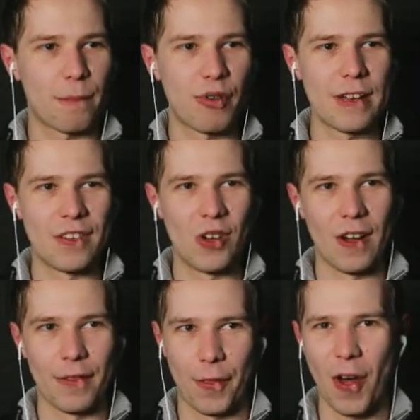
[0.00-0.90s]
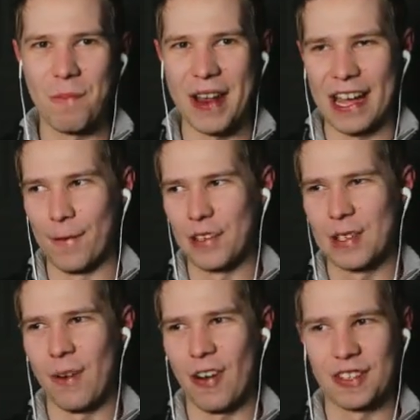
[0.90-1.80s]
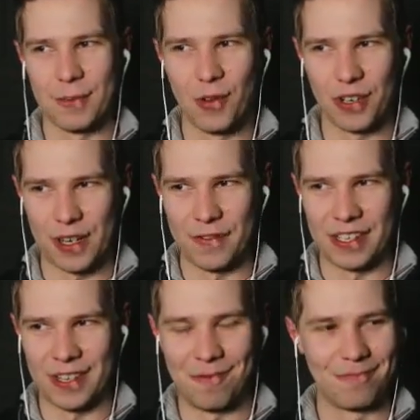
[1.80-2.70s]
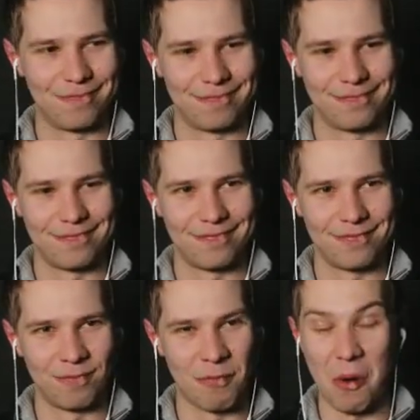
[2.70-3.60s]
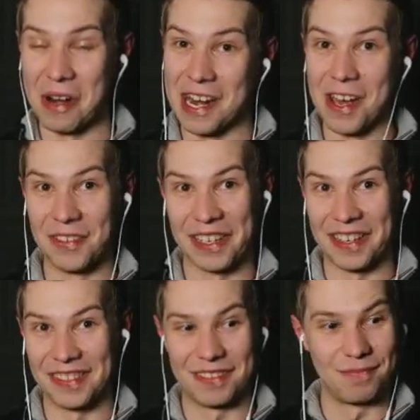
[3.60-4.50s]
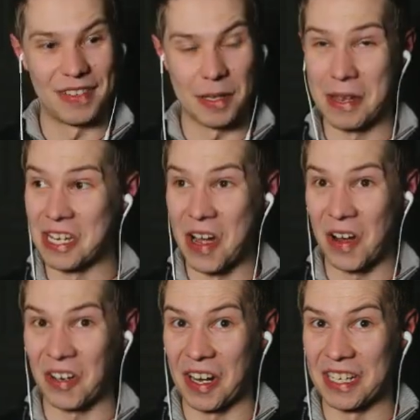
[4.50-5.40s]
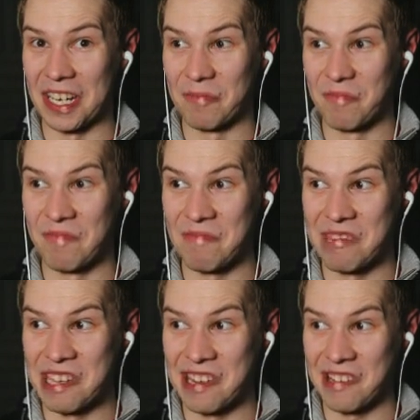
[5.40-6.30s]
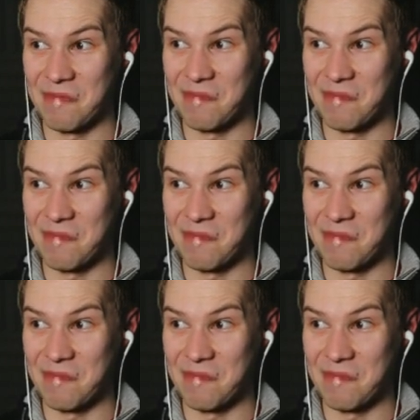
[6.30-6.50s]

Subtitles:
preview of the thumbnail for tomorrow's Subnautica video. Well, when it loads, that is. It's a bit dark right now. Yes.